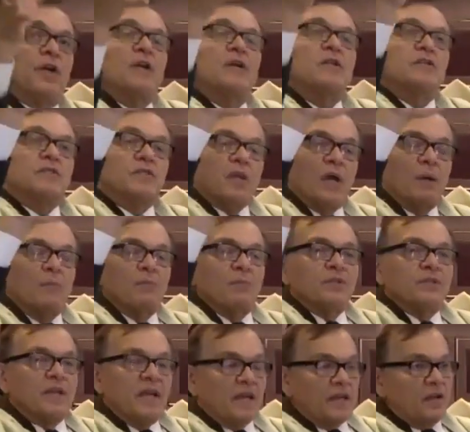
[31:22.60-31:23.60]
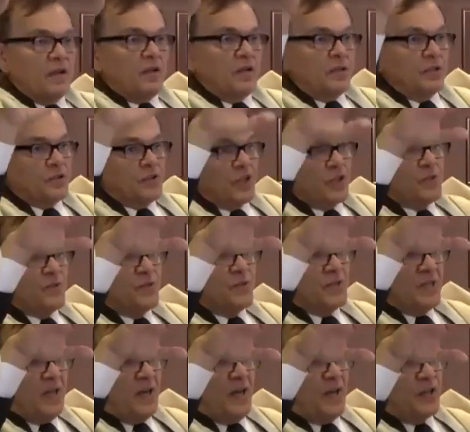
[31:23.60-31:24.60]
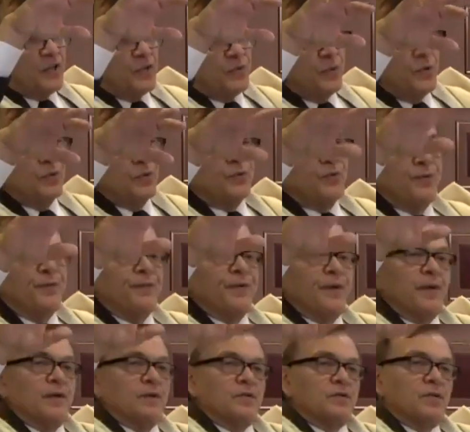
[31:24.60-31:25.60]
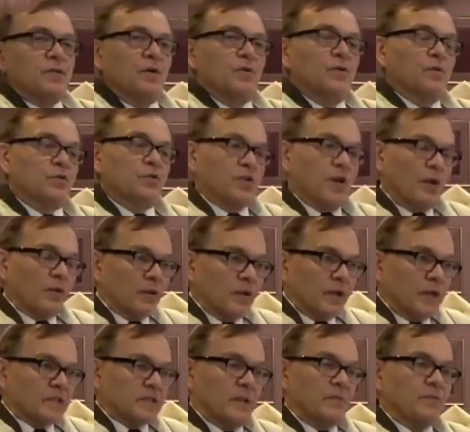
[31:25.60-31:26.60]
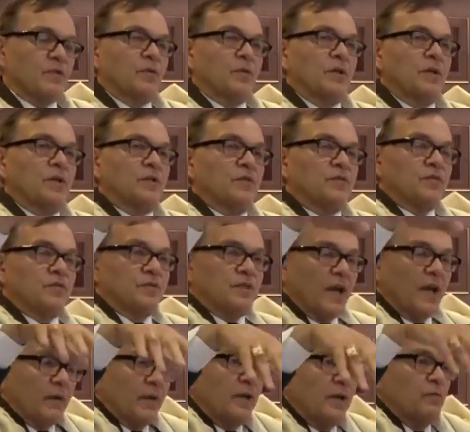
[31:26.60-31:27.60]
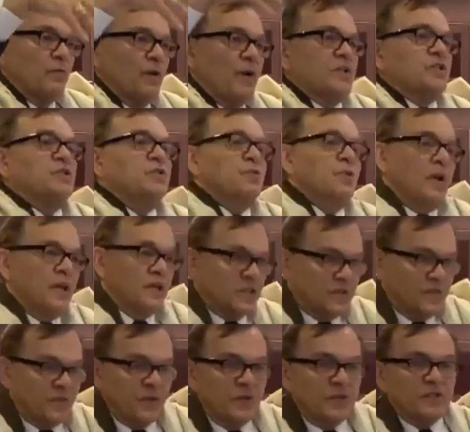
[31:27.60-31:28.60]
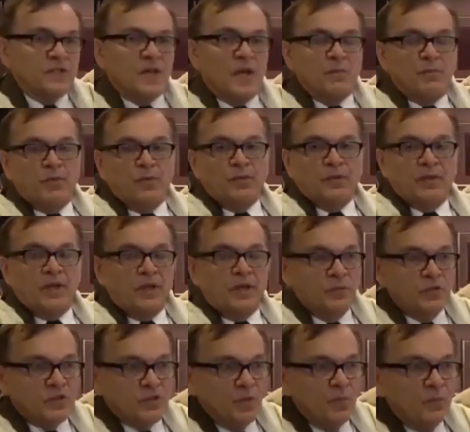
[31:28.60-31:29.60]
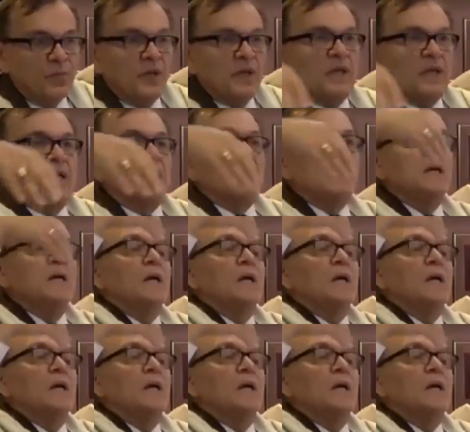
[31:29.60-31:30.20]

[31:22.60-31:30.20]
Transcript: some technical adjustments in kashrut. So you generally, except you eat dairy in restaurants, for example, we're not going to be so picky.